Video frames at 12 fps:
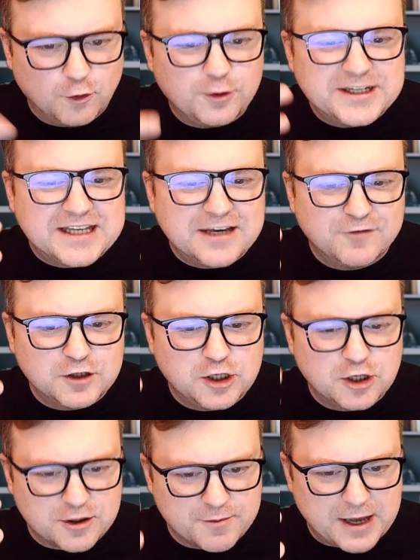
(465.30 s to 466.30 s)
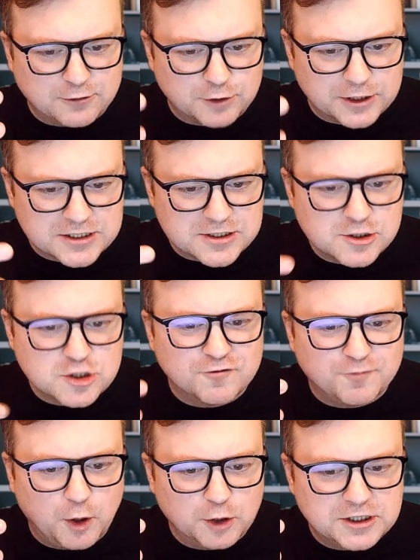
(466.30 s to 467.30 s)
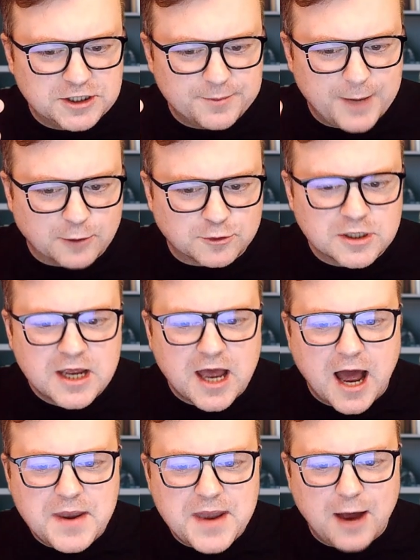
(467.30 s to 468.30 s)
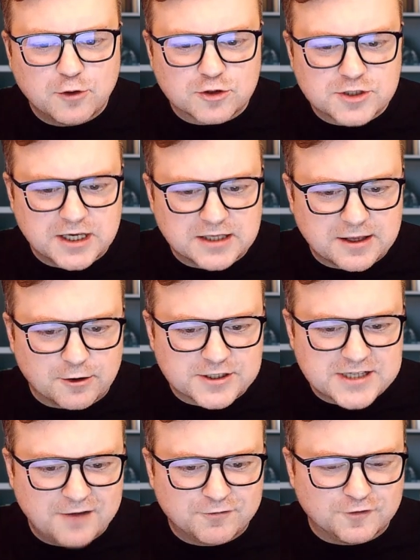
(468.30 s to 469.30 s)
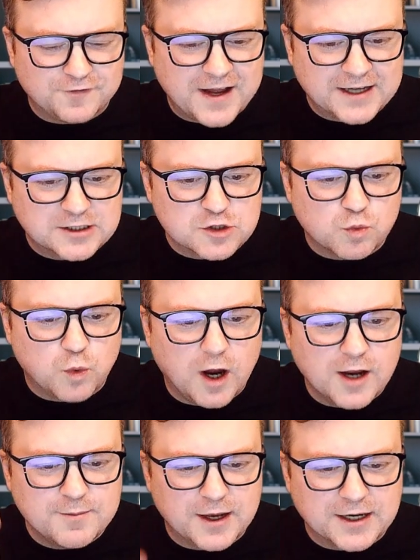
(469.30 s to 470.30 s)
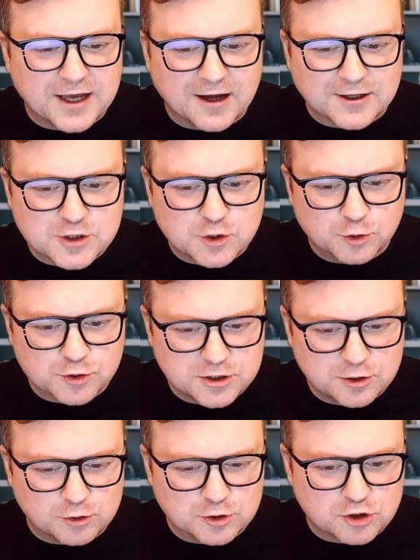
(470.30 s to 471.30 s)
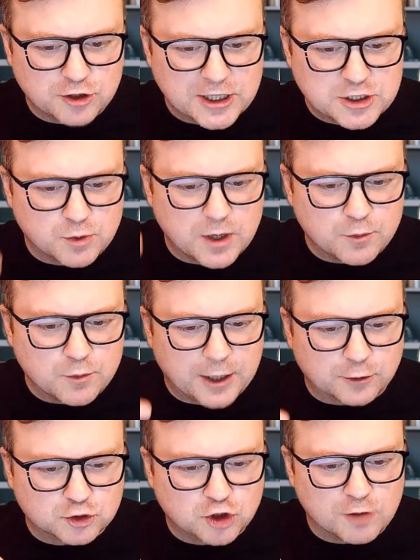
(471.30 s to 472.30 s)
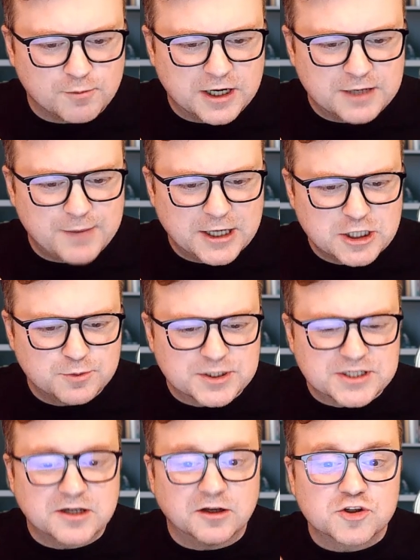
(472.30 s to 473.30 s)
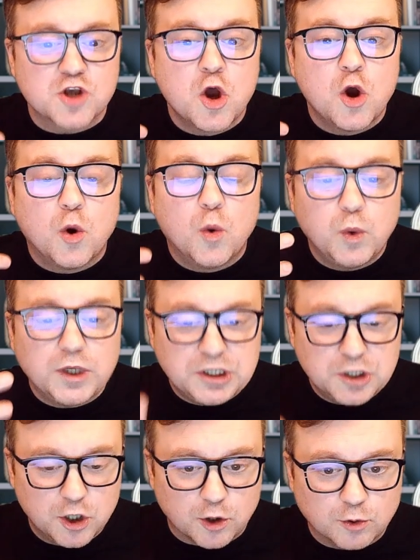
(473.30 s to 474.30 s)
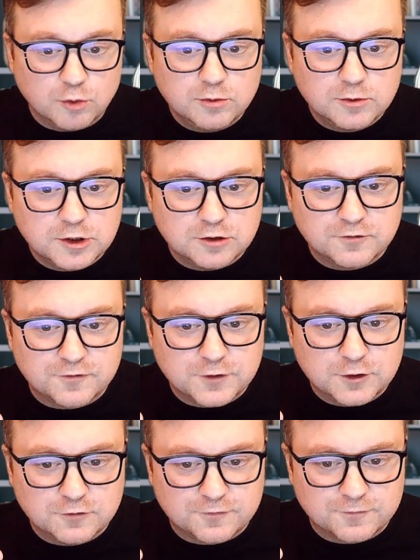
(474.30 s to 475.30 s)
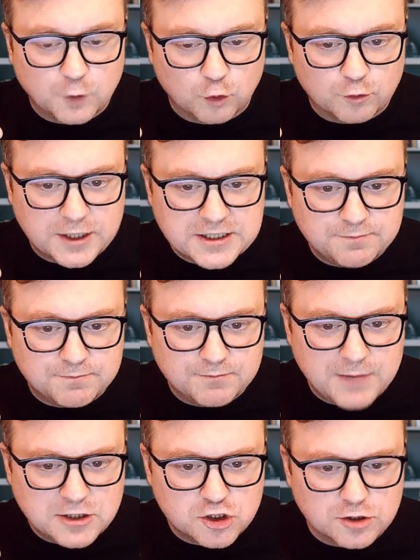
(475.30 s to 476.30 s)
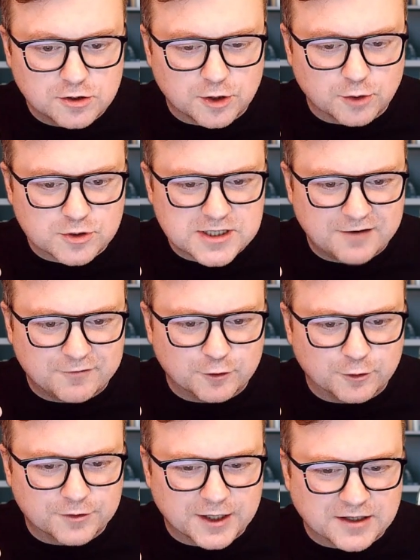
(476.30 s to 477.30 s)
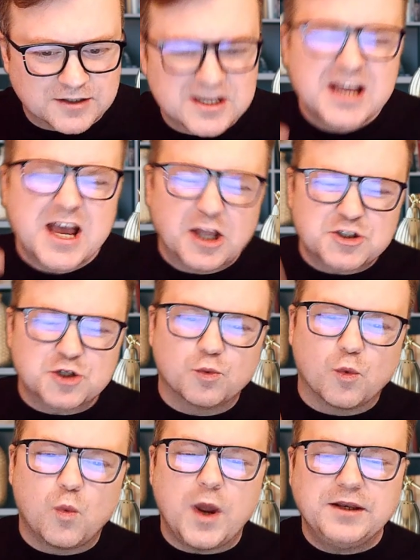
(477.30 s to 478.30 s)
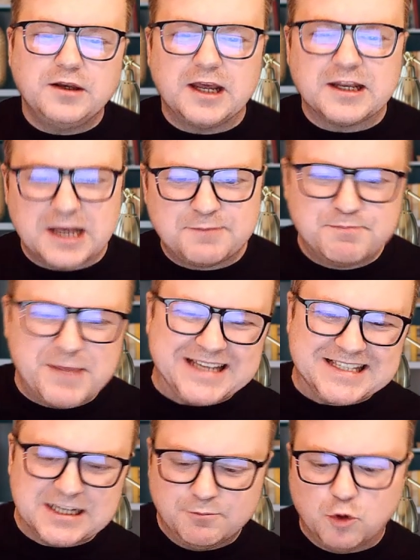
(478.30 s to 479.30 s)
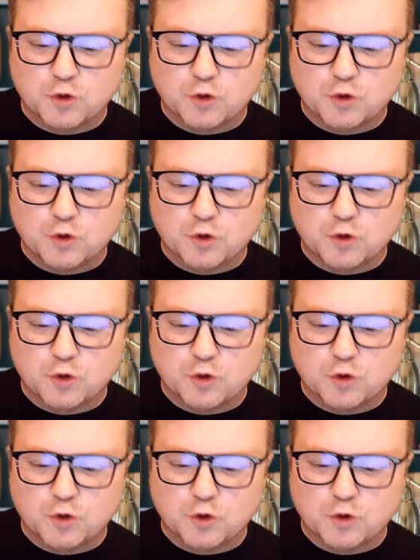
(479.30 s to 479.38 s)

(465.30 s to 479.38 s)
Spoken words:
given here the main reasons, you've pointed them out. And now you're saying there are several factors why many high school students graduate without strong money management skills. We know you've already mentioned those several things. And so when it makes it a more